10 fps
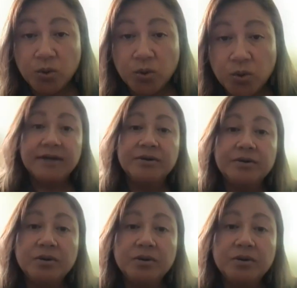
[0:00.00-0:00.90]

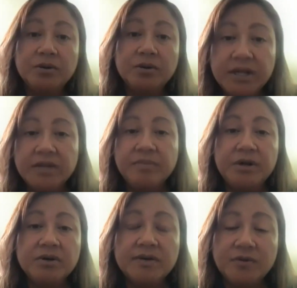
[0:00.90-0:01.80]
now, we are in the
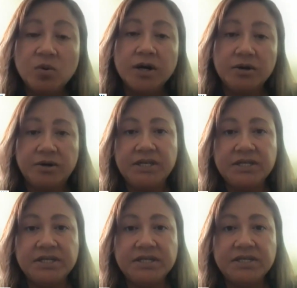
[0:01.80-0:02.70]
middle of a water
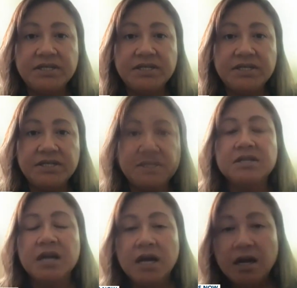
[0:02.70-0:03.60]
crisis because
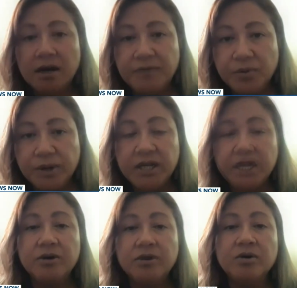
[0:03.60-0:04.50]
of the Red
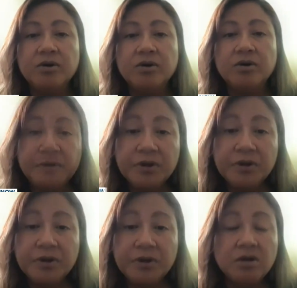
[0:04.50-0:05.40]
Hill fuel
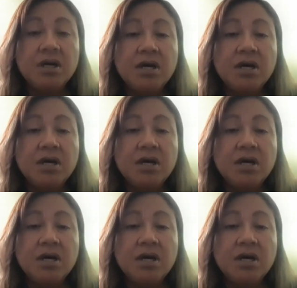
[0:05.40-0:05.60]
spill